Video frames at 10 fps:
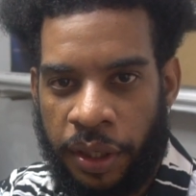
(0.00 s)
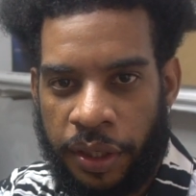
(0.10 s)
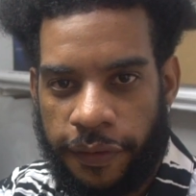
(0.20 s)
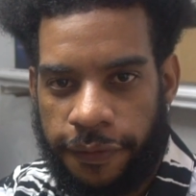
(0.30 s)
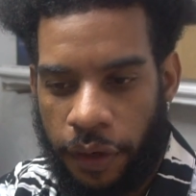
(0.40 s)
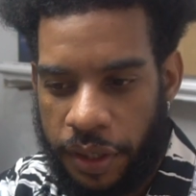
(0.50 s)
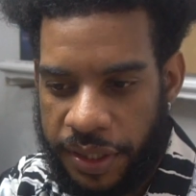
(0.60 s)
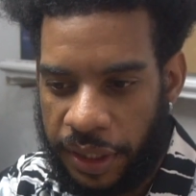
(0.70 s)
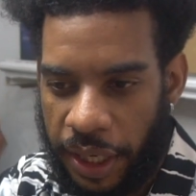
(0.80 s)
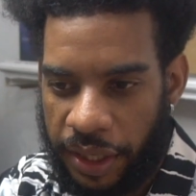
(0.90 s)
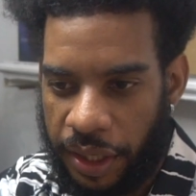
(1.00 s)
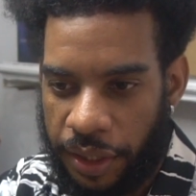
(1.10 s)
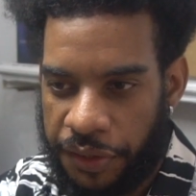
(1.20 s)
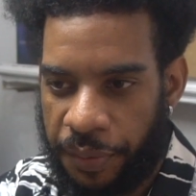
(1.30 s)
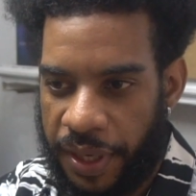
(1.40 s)
the first thing I
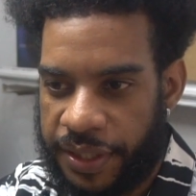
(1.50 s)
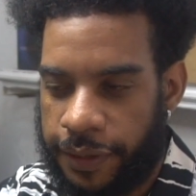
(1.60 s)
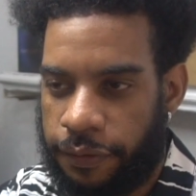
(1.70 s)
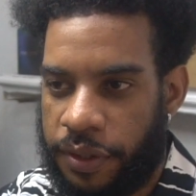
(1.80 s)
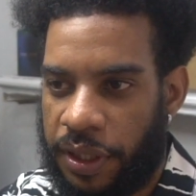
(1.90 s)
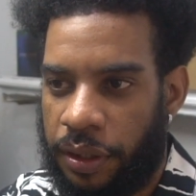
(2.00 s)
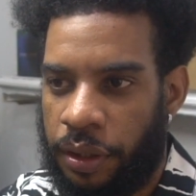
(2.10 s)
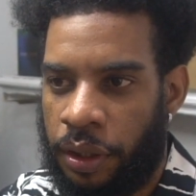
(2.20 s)
thought to myself was that,